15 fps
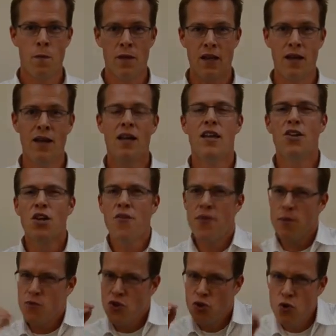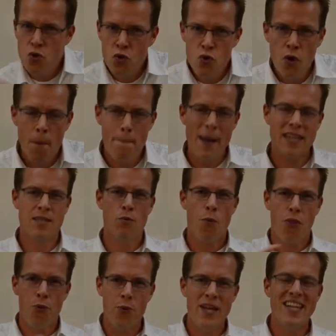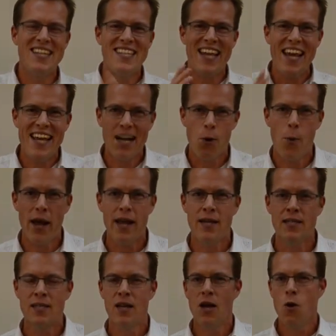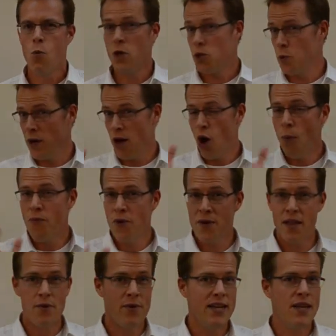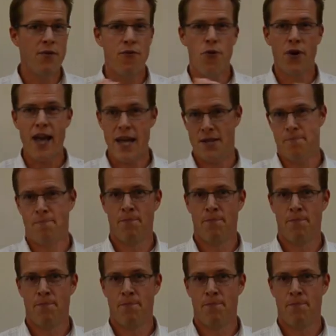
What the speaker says: Yeah? You give them 2, maximum 3 takeaways, which hopefully they will never forget.